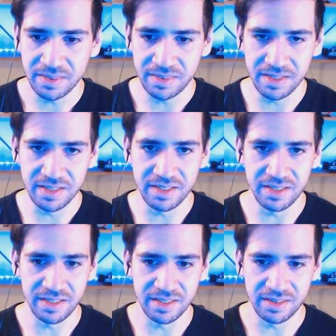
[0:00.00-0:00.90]

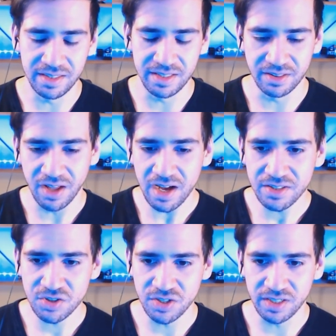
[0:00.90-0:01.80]
the the
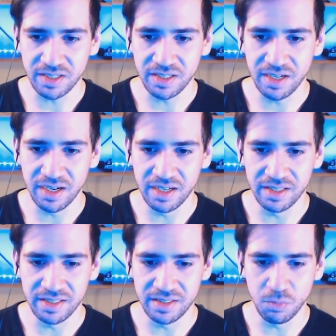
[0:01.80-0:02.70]
logic uh,
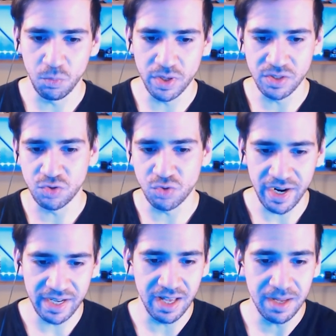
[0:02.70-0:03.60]
when you
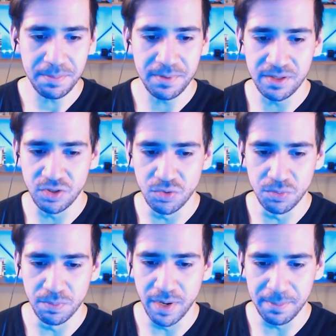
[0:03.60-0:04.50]
dry it up
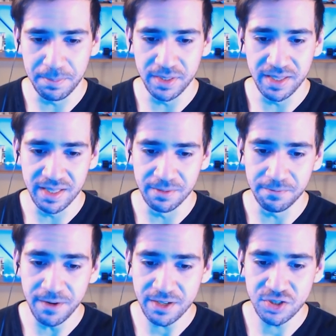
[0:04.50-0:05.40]
you might put it in a
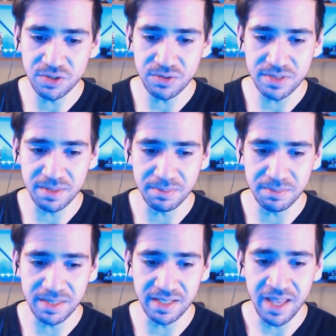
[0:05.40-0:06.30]
function or
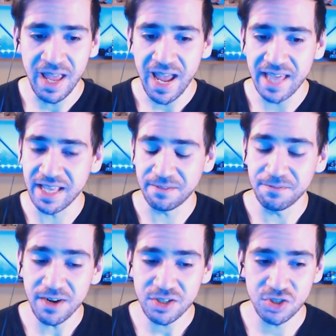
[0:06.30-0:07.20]
something and that
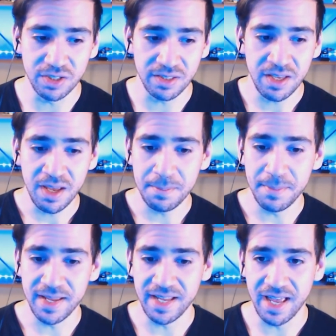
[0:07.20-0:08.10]
function
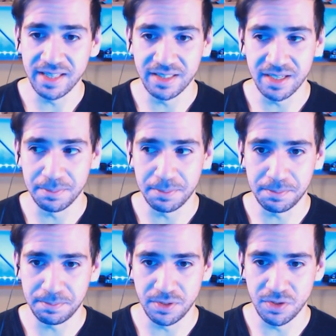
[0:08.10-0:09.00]
may end up
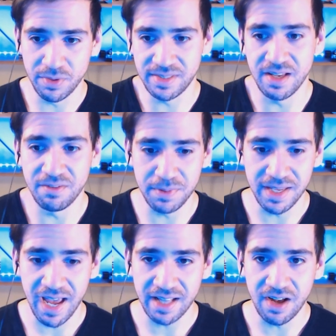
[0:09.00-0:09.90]
you know itself
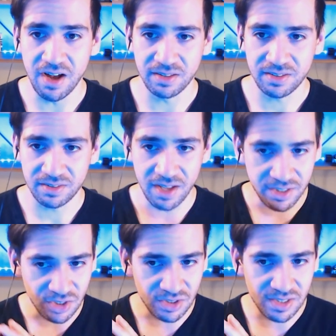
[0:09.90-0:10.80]
being ad hoc
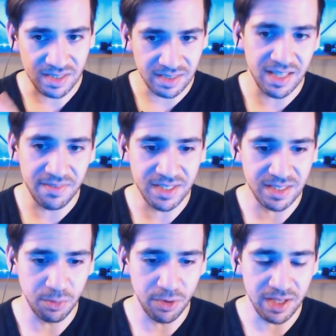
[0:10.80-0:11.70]
logic just living
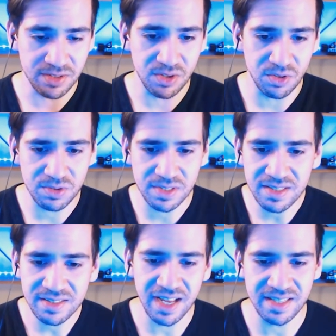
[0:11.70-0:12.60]
somewhere else so you're
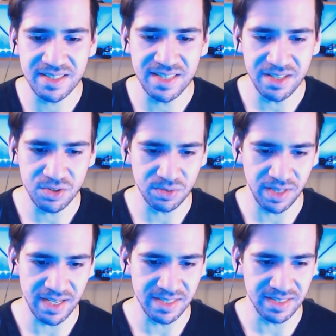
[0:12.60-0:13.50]
still not
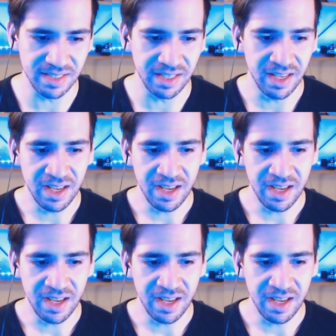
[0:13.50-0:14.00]
centralizing